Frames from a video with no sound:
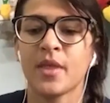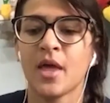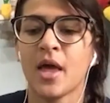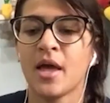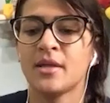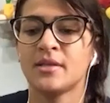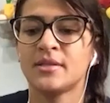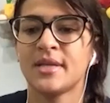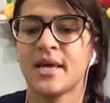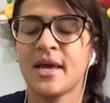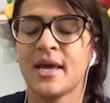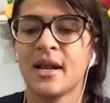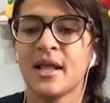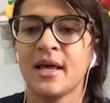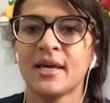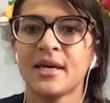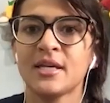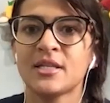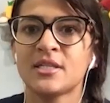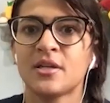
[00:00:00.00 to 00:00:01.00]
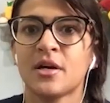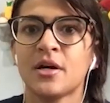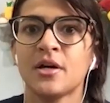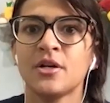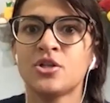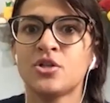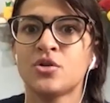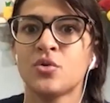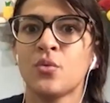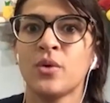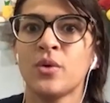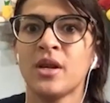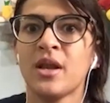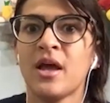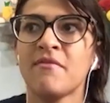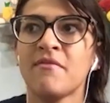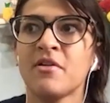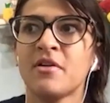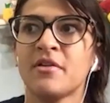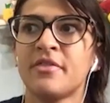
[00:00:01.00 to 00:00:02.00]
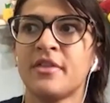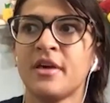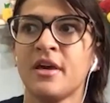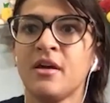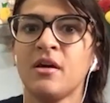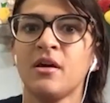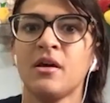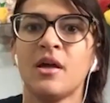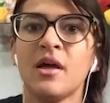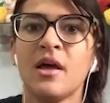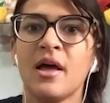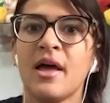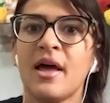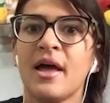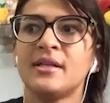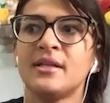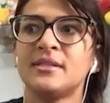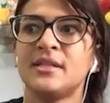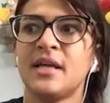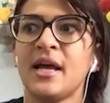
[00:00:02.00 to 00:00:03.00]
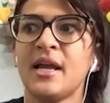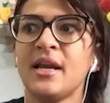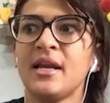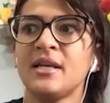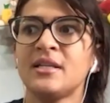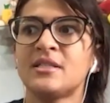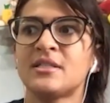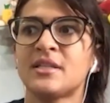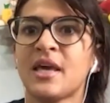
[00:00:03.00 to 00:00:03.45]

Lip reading: And then like I started to win everything, and then it